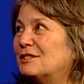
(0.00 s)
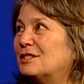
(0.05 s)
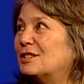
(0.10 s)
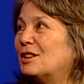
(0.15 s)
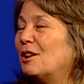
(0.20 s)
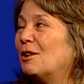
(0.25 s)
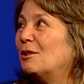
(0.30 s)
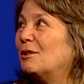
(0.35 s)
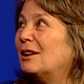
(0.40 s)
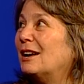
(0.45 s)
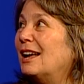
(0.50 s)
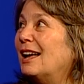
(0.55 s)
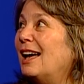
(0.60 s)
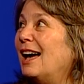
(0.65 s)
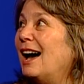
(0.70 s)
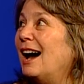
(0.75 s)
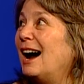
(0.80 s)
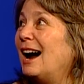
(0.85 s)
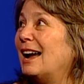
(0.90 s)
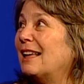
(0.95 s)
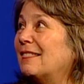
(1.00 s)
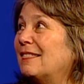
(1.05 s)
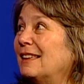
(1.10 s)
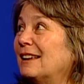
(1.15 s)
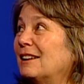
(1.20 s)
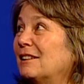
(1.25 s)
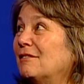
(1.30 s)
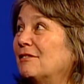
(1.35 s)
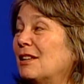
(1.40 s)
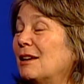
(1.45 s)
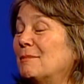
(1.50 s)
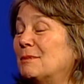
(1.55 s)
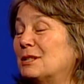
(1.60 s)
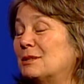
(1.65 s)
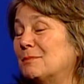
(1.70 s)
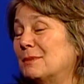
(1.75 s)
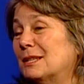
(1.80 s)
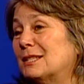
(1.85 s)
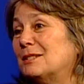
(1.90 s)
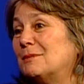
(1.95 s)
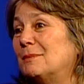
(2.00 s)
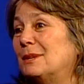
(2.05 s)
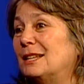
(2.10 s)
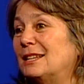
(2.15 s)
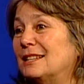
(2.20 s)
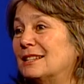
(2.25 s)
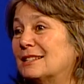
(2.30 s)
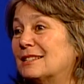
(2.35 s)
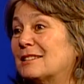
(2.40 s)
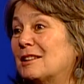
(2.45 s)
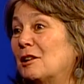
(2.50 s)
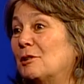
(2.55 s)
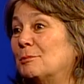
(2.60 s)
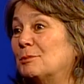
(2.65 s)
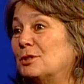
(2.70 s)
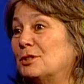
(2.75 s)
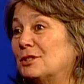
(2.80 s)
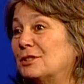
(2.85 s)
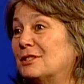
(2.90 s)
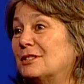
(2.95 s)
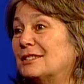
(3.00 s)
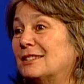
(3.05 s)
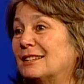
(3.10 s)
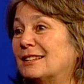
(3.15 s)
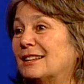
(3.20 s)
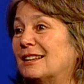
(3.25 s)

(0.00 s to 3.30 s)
So, I think of them as mixed media sculptures,